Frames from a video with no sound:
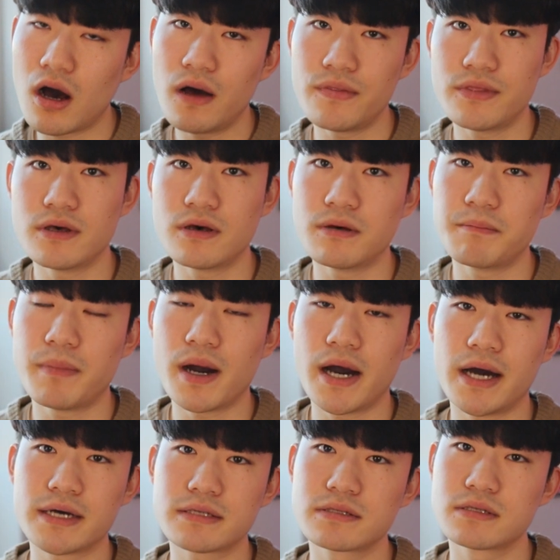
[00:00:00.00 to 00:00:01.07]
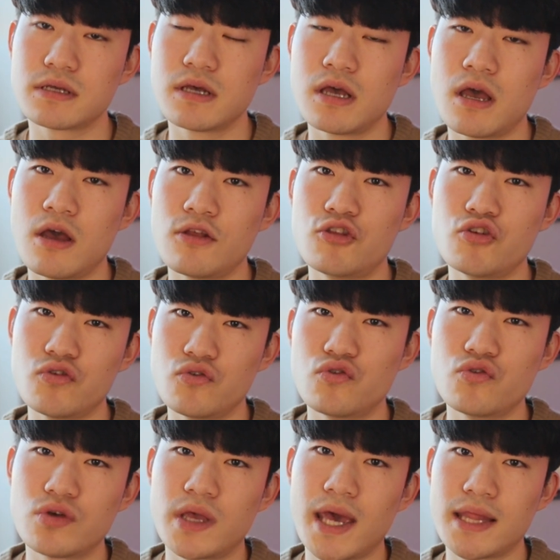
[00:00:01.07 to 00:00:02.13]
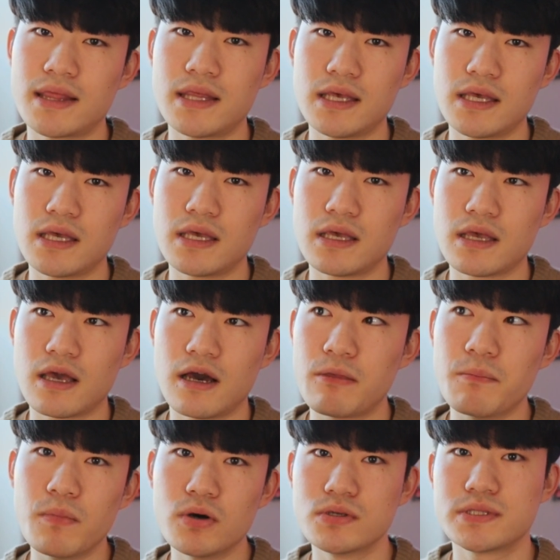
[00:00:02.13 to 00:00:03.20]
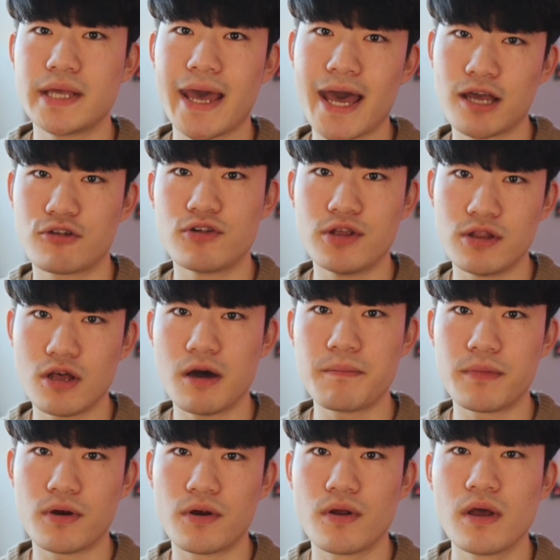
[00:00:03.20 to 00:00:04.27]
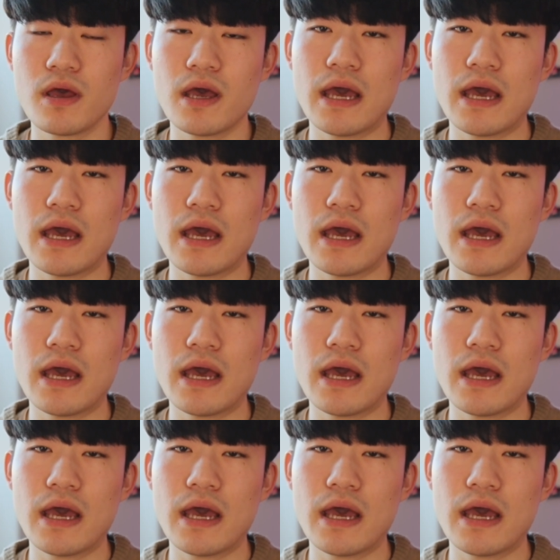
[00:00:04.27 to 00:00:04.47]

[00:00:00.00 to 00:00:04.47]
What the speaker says: on the box to get the most accurate number.